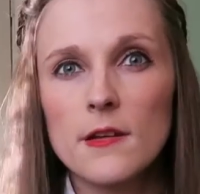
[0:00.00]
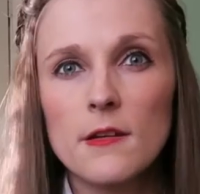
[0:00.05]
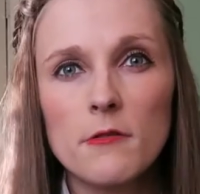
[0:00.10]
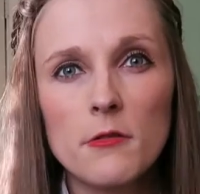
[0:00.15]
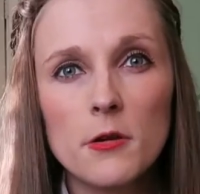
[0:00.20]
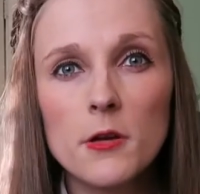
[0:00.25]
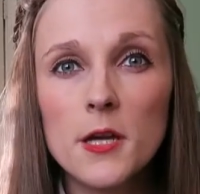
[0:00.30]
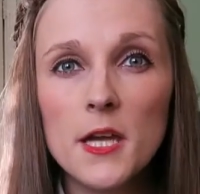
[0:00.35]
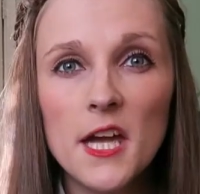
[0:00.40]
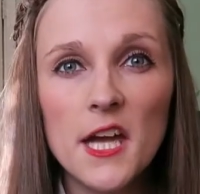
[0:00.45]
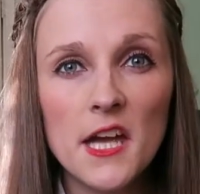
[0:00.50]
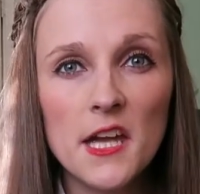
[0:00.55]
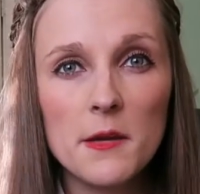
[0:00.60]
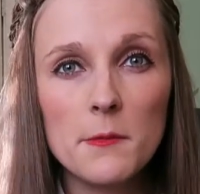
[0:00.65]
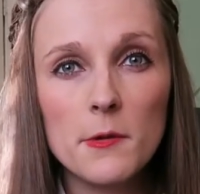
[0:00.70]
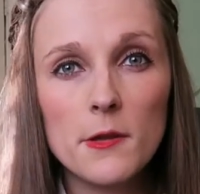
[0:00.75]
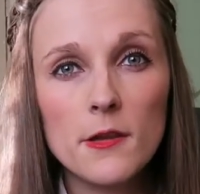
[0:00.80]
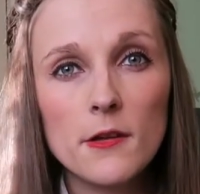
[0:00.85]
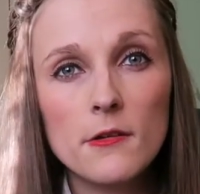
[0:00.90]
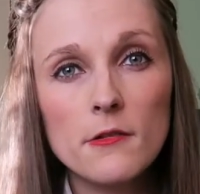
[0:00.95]
They're
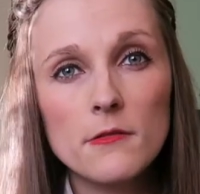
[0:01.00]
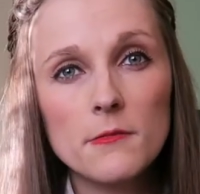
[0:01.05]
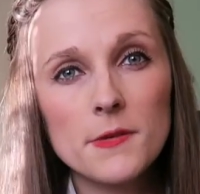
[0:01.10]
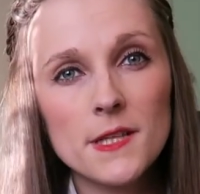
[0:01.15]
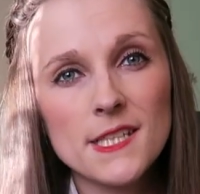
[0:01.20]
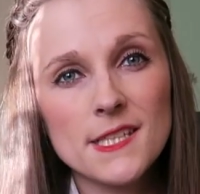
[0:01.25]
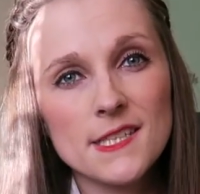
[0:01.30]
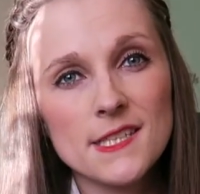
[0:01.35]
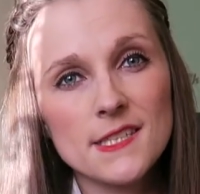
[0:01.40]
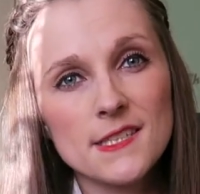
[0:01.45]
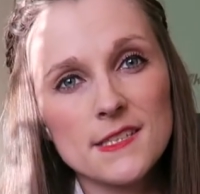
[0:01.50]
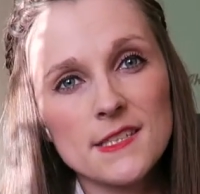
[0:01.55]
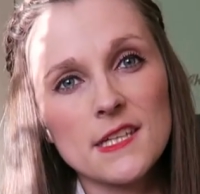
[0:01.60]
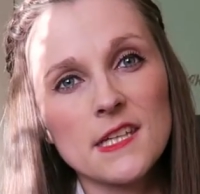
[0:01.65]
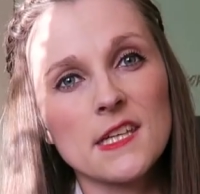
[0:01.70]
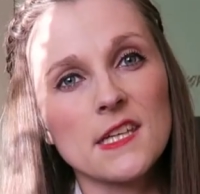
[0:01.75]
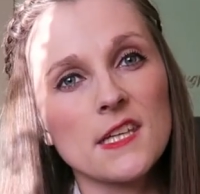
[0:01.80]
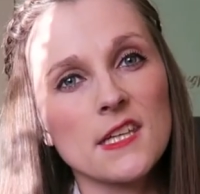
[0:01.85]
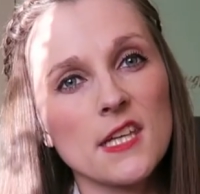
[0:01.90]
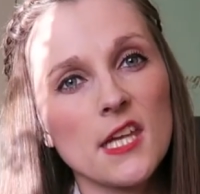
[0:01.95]
okay, but they're a bit
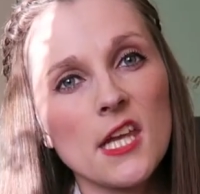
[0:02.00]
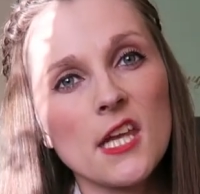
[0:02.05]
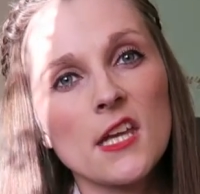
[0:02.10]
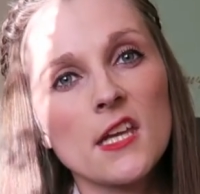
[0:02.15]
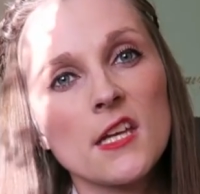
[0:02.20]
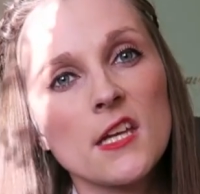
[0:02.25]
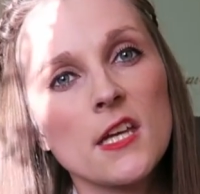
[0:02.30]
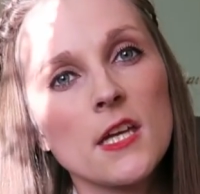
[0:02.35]
sticky.